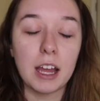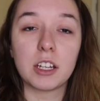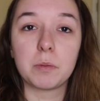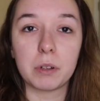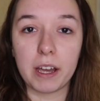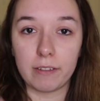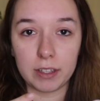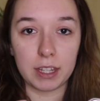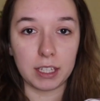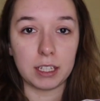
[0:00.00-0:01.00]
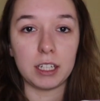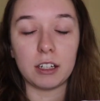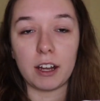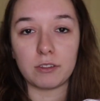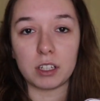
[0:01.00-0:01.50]
I just put everything in
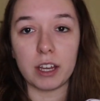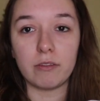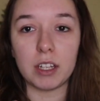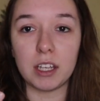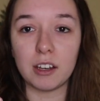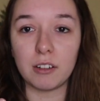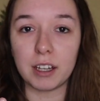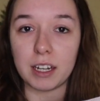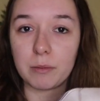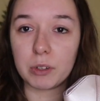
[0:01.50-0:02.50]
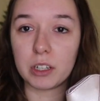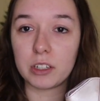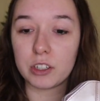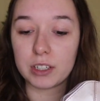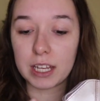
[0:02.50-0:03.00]
here after that video and I'm gonna
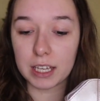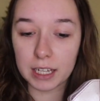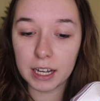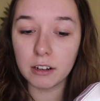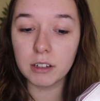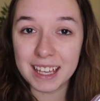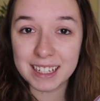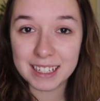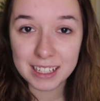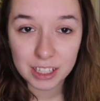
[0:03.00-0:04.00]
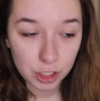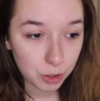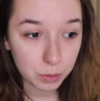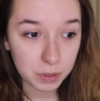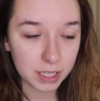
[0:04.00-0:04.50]
just take it out and
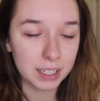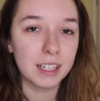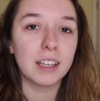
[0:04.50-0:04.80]
use it.